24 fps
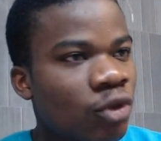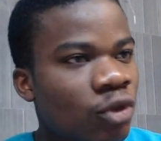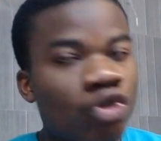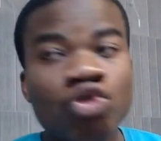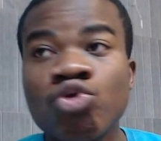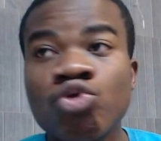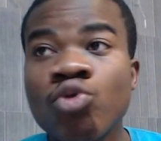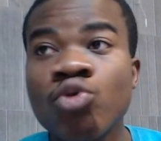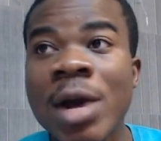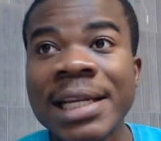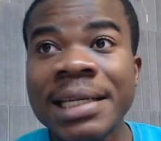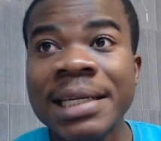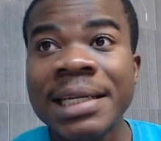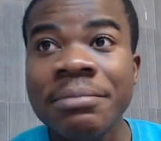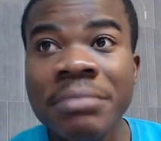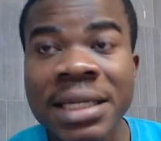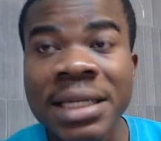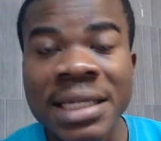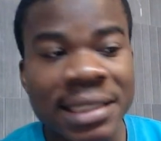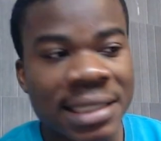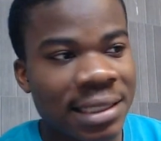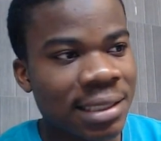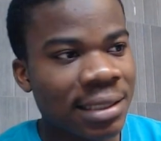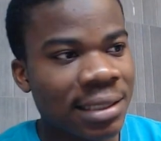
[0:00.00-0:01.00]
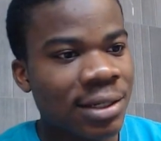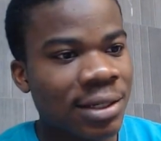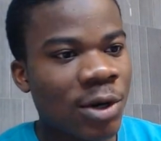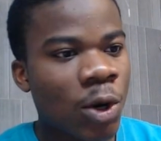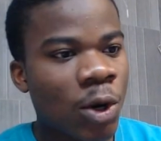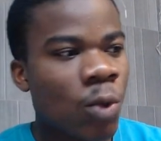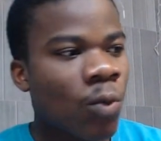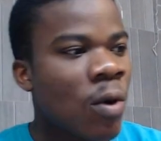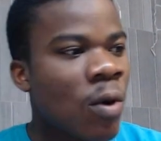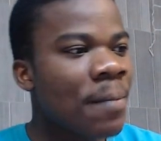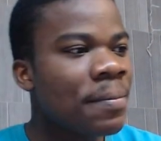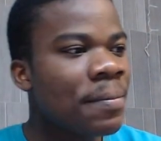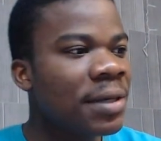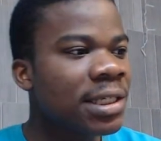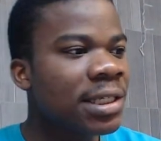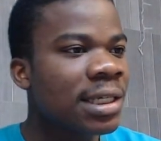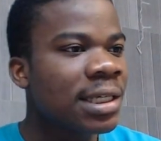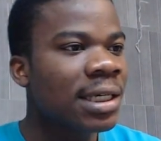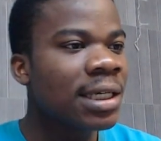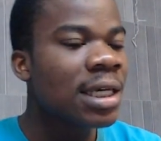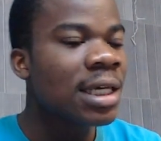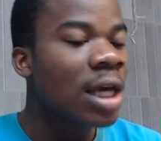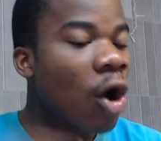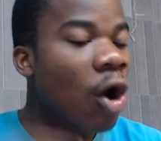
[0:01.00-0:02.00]
through any means? Where we
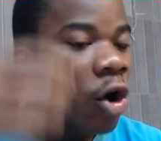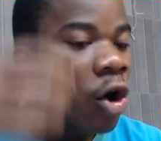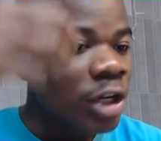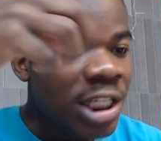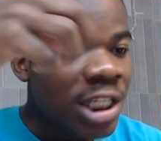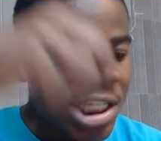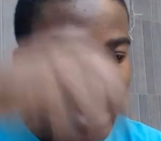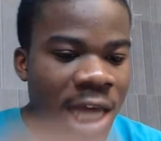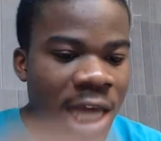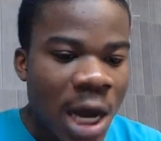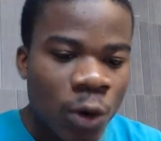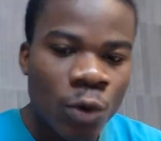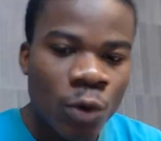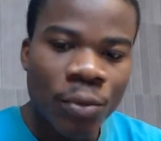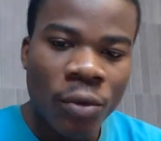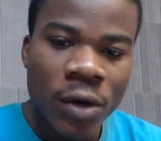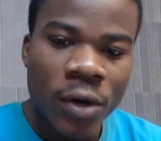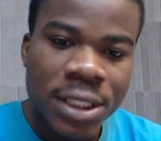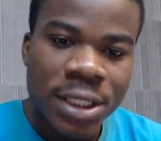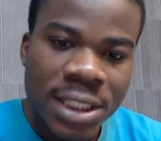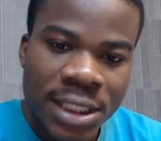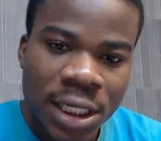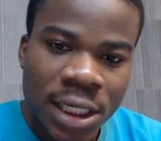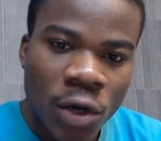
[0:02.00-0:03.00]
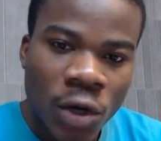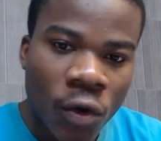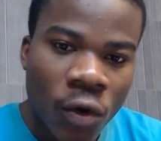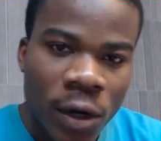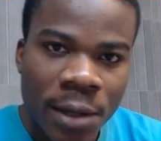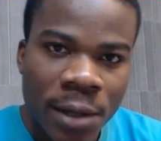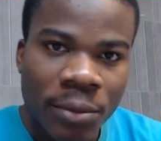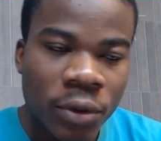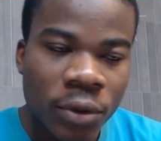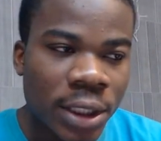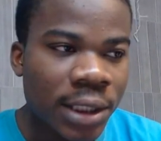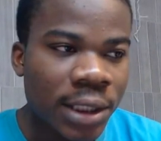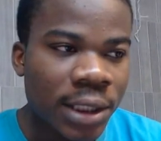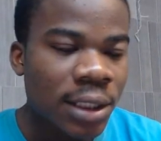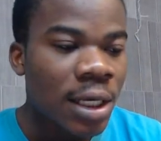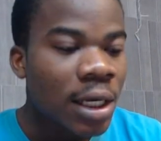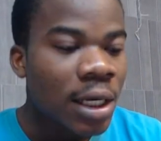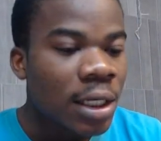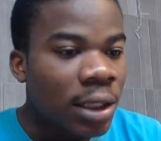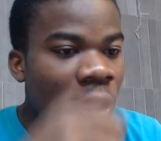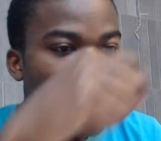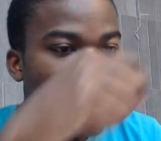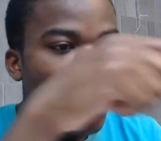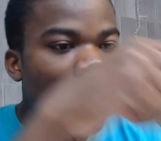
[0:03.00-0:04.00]
say, all these Yahoo boys, they collect money.
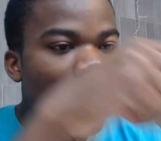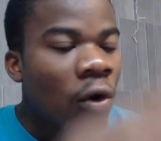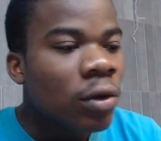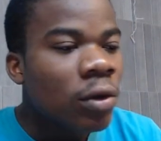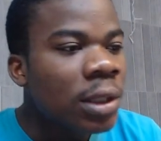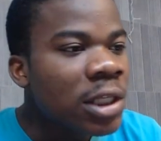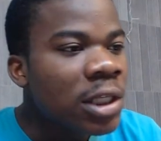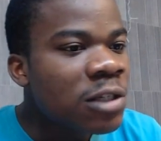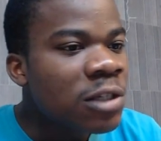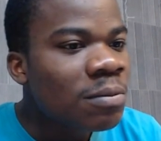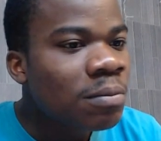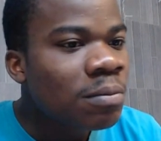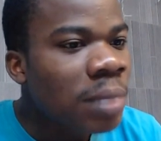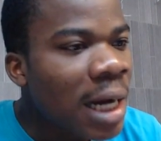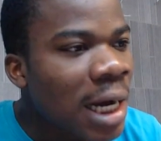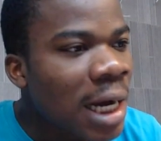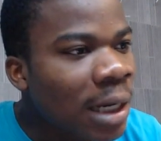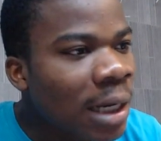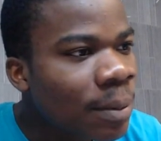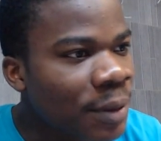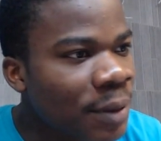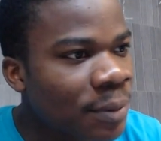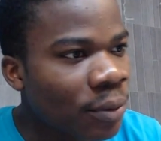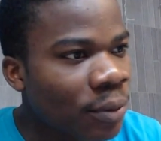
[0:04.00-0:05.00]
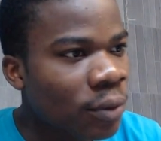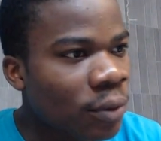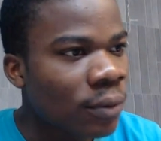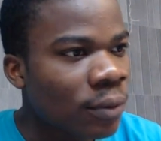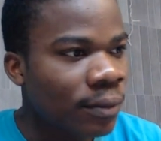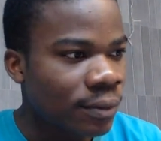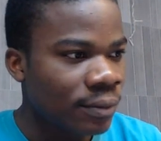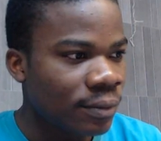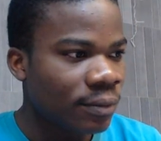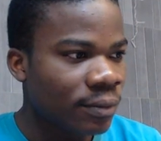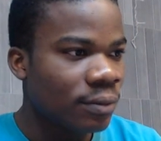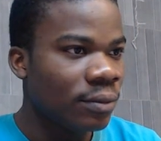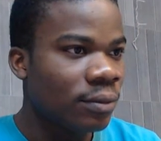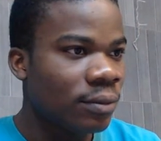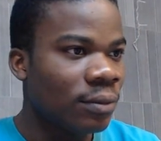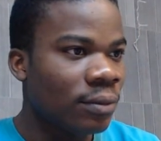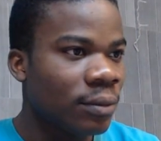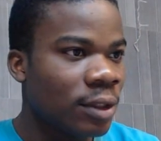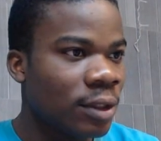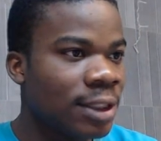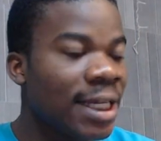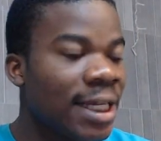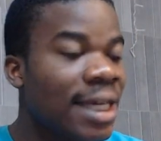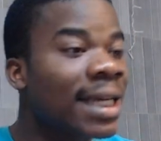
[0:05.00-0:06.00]
Now, all these bank people,
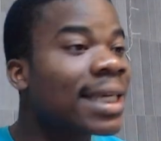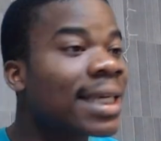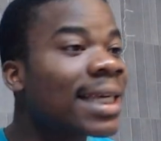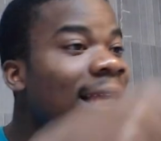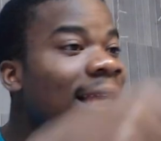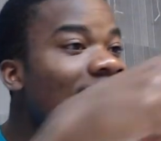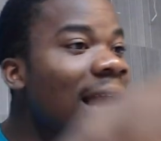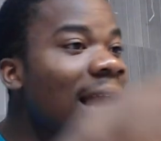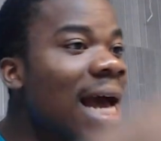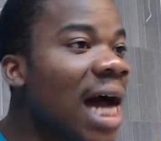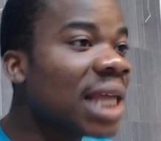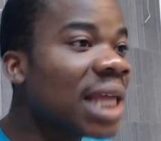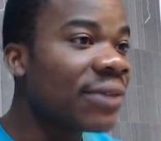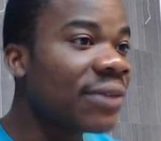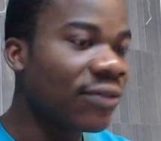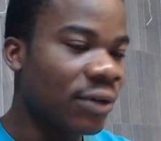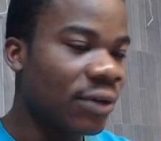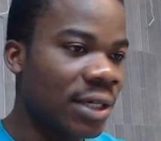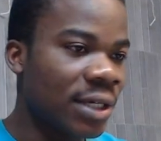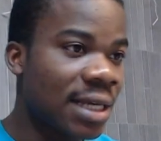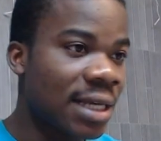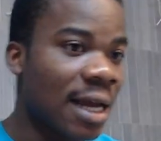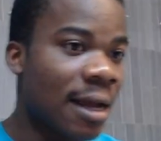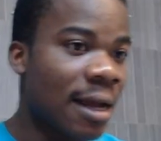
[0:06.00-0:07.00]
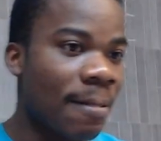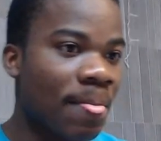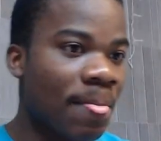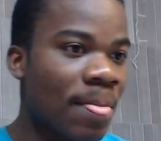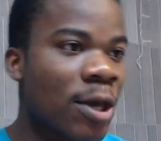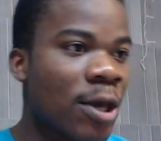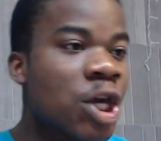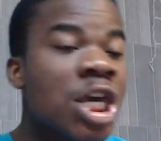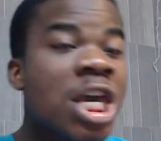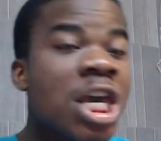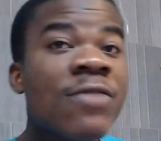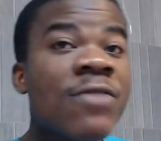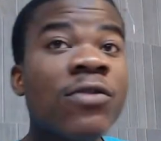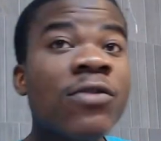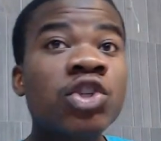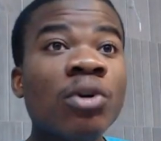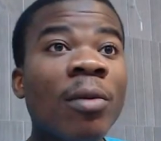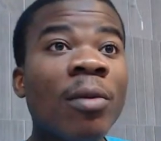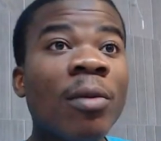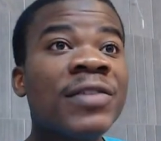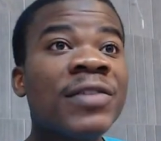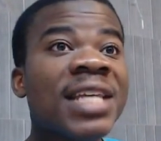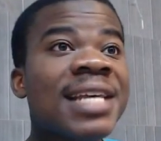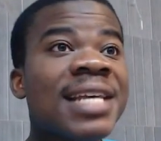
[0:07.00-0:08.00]
they get hand from inside. Even some
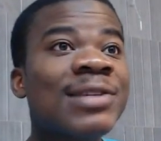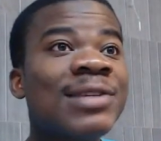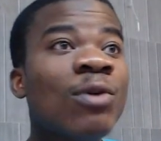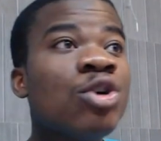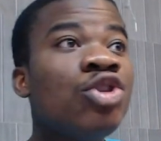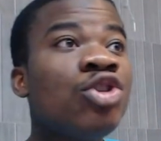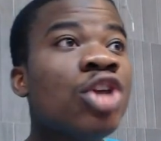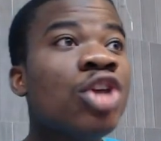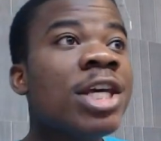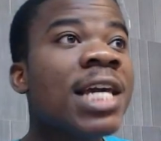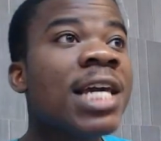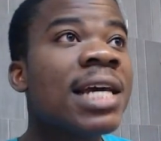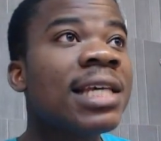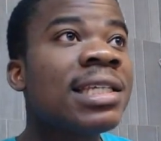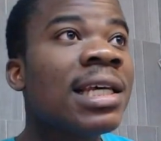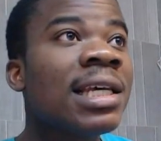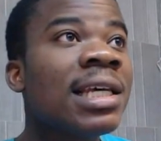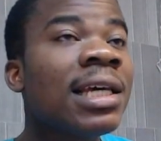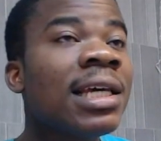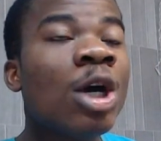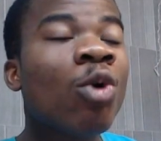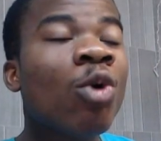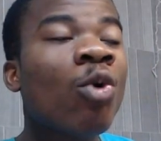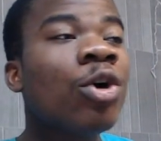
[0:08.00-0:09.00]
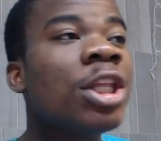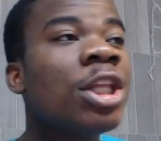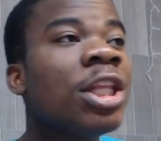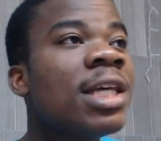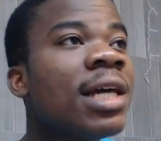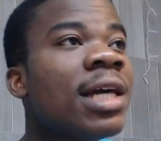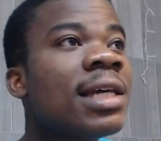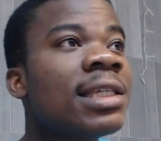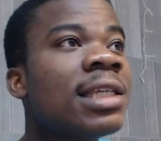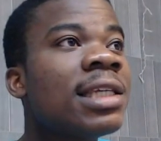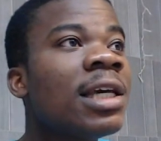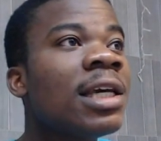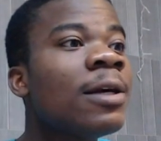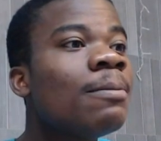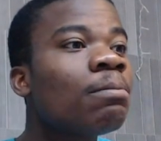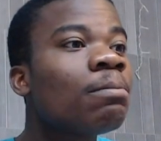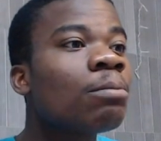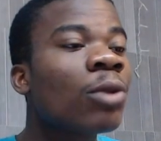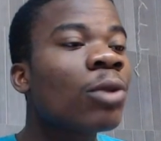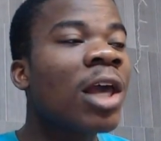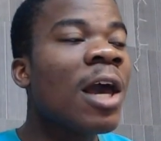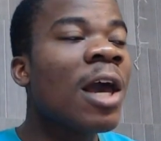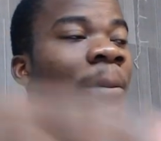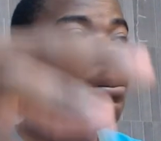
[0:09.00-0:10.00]
of the times, when you hear say,
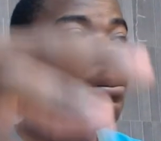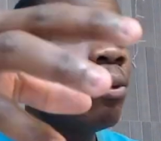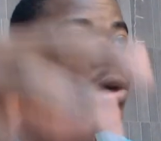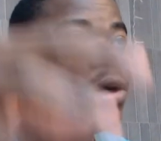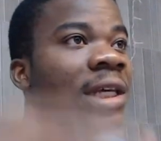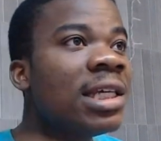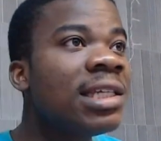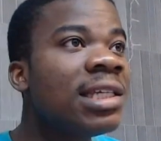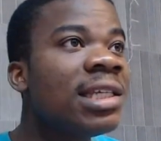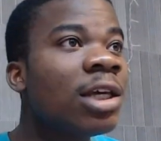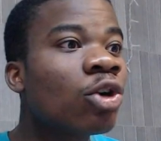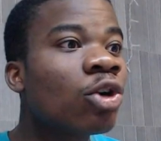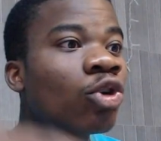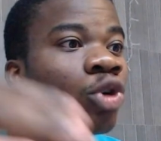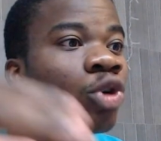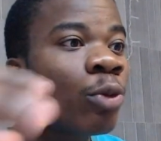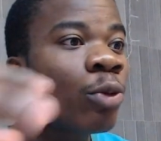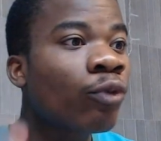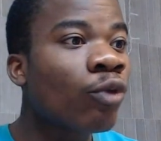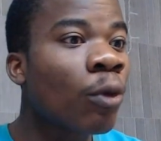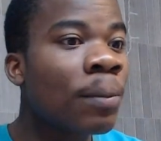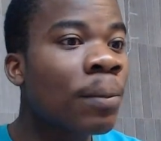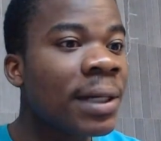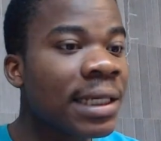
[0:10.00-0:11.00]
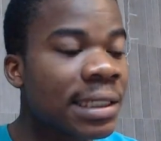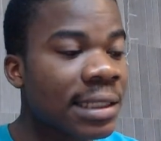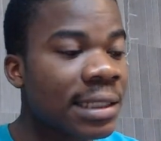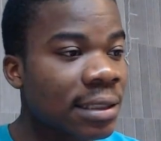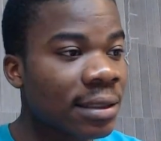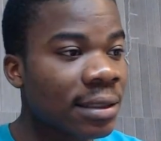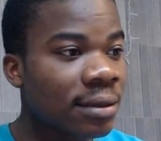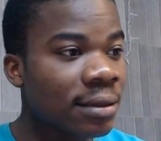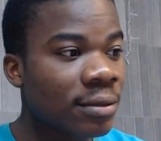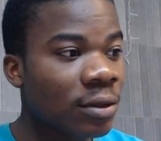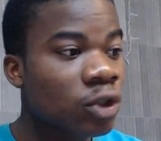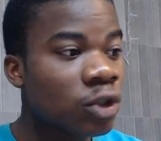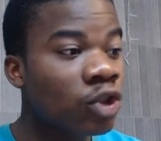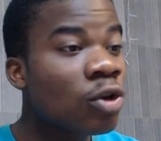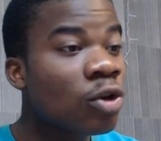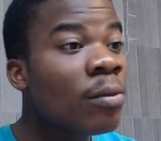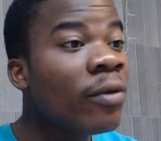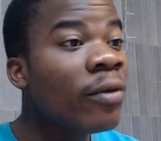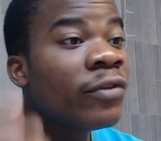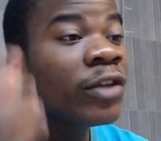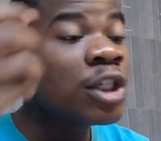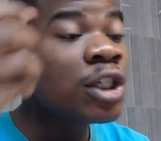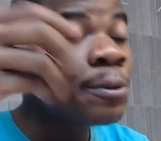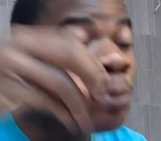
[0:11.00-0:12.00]
police, they rough for police. Some
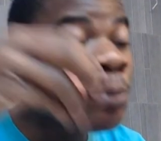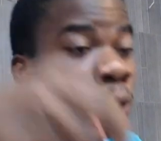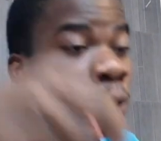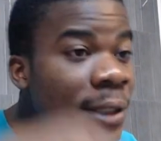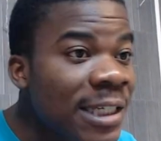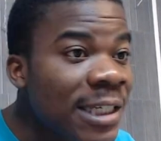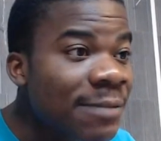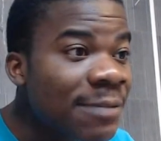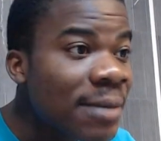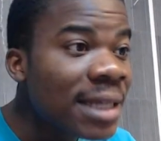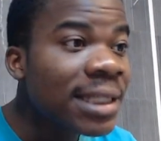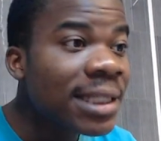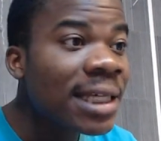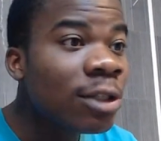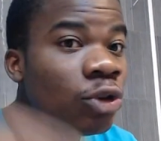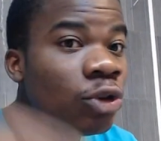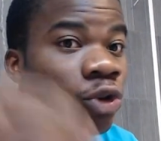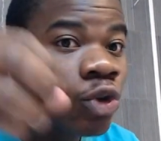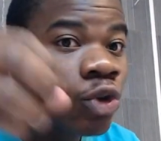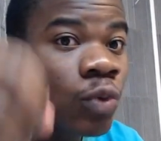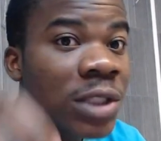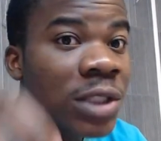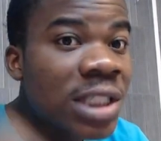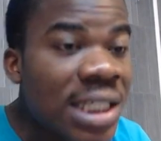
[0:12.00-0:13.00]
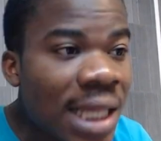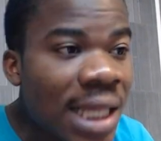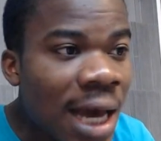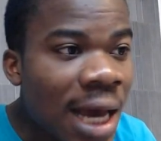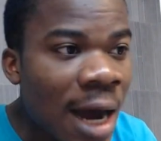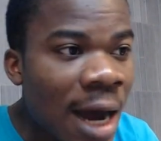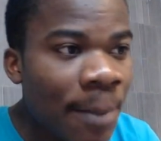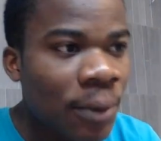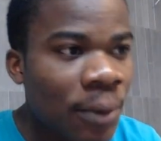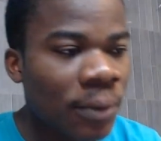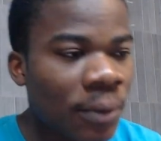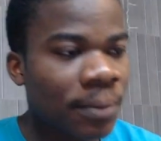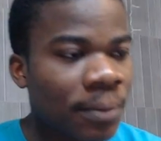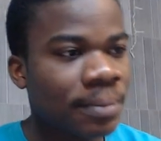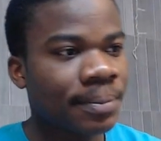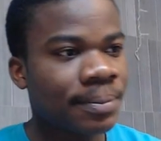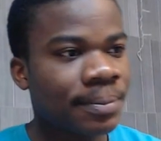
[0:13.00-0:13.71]
of these policemen, they know what they happen.